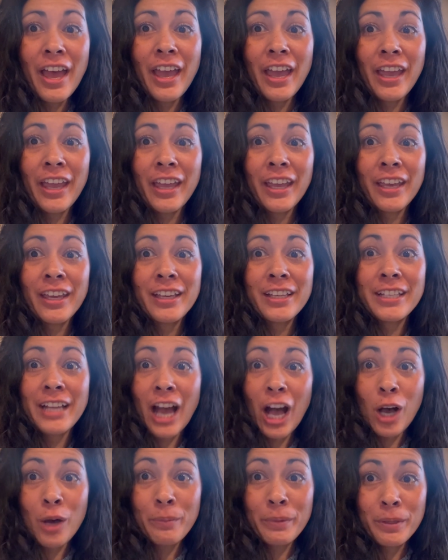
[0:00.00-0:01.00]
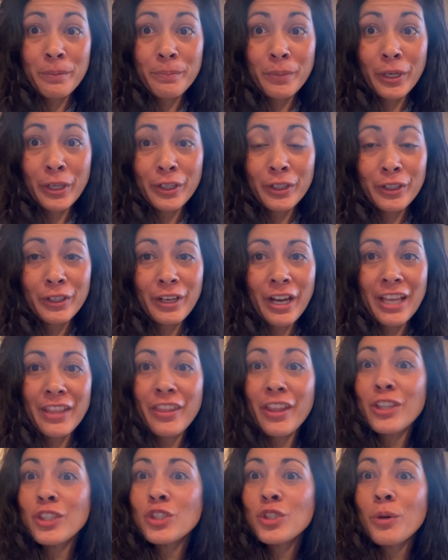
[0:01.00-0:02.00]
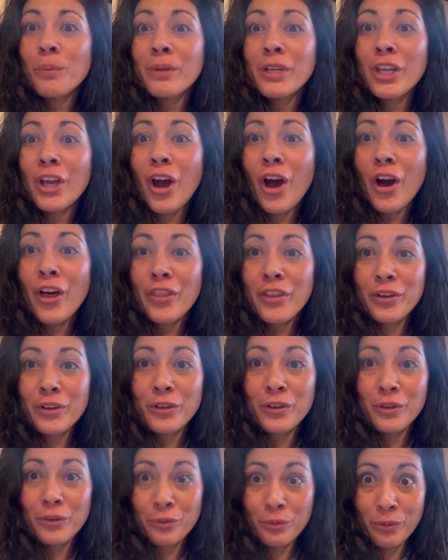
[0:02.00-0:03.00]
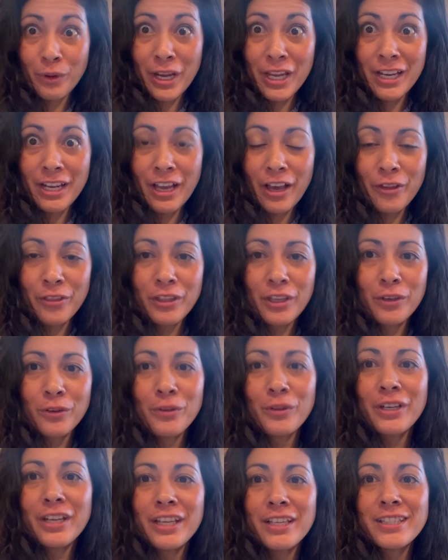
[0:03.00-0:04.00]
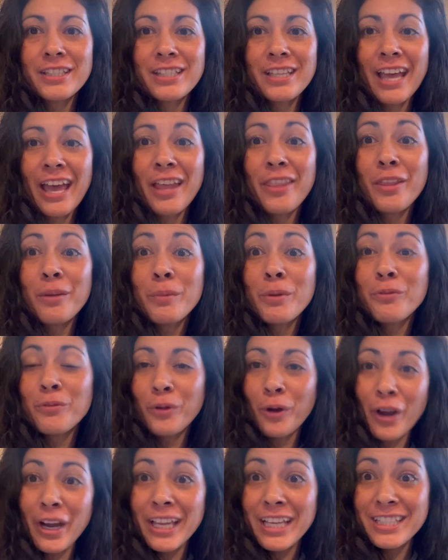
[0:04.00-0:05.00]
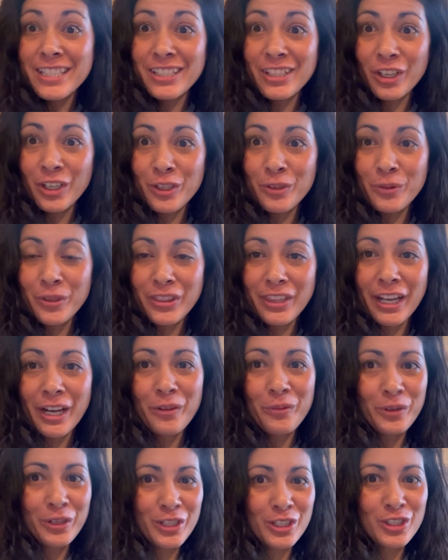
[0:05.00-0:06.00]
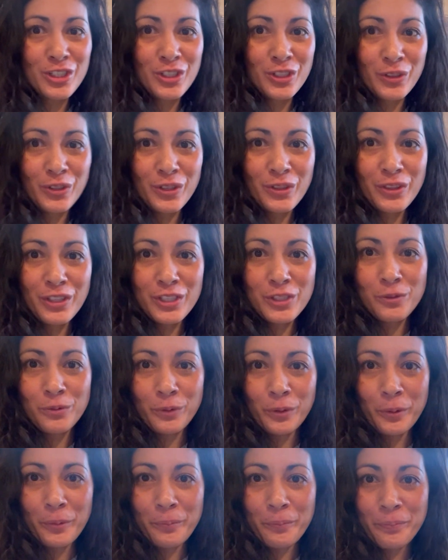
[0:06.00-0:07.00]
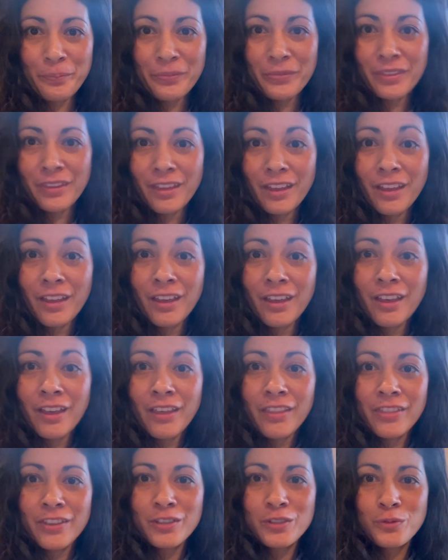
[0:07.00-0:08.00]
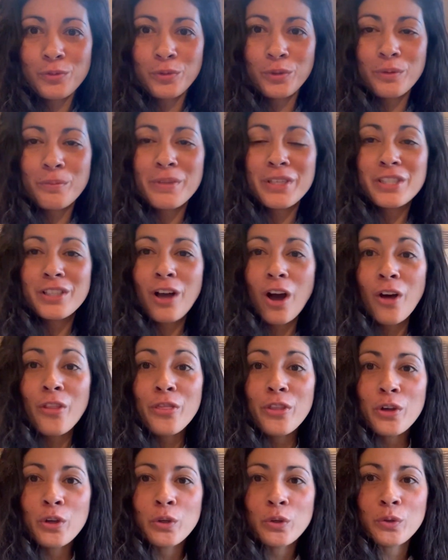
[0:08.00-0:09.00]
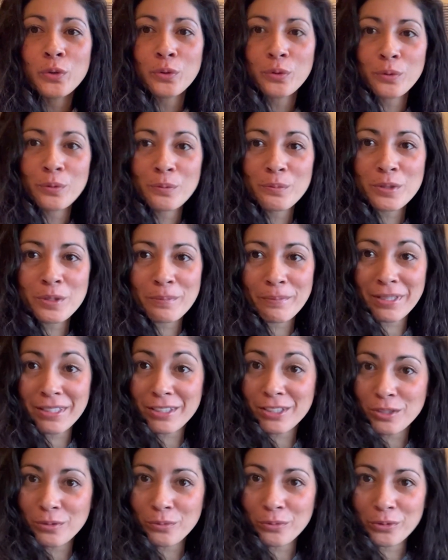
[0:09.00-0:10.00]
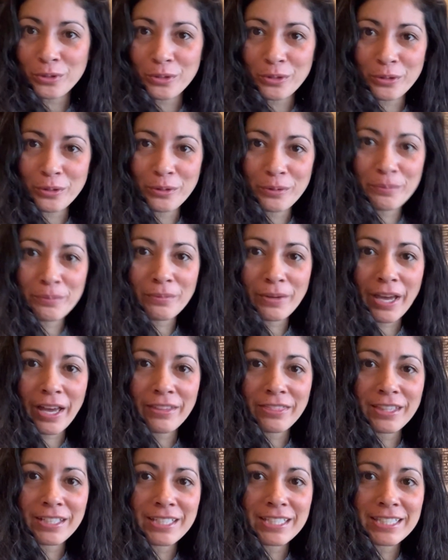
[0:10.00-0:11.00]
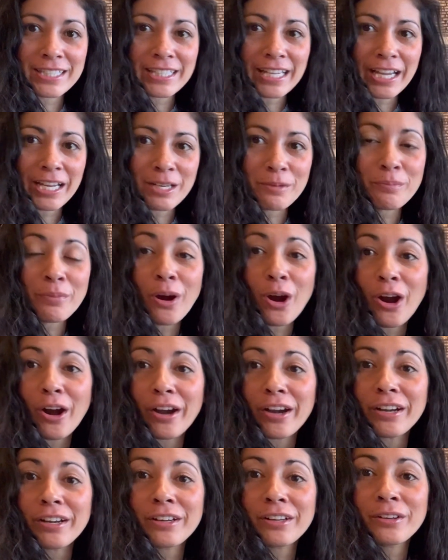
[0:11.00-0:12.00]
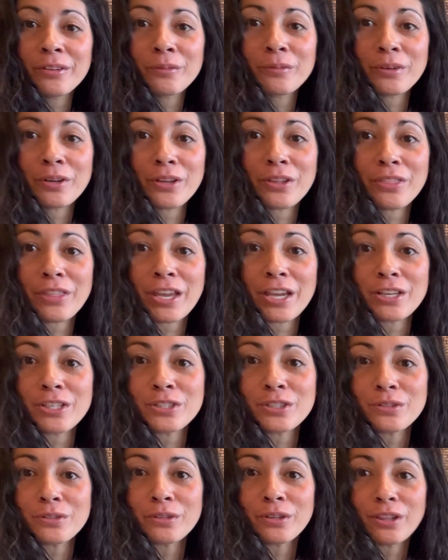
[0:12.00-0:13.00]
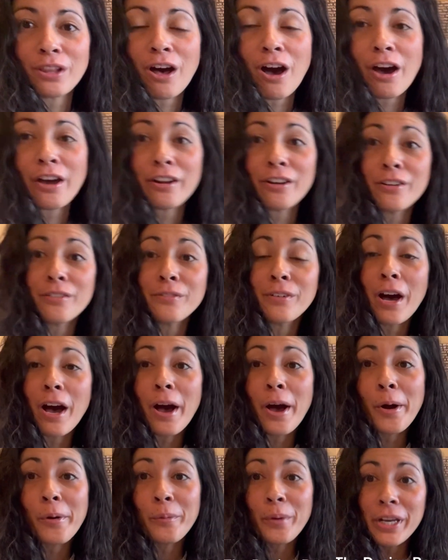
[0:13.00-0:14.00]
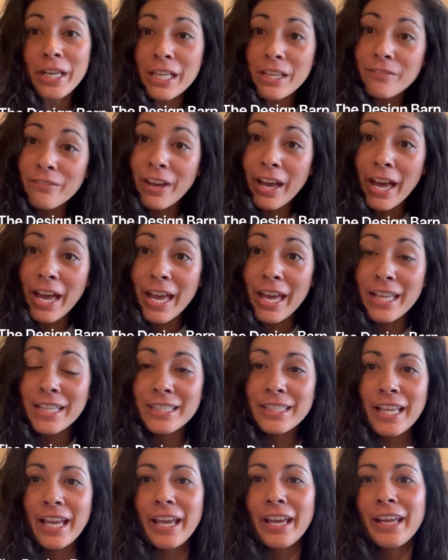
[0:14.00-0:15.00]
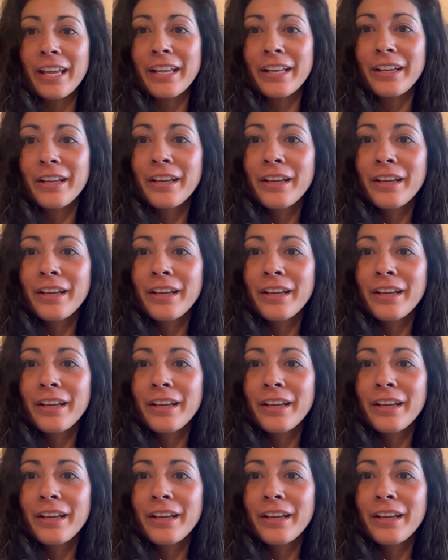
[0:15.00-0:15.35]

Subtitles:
and almond butter, and then so many other great healthy ingredients. And then before I get started with that, I wanted to show you this room. This room is called the Groomsmen's Room at the Design Barn, where they do a lot of wedding events and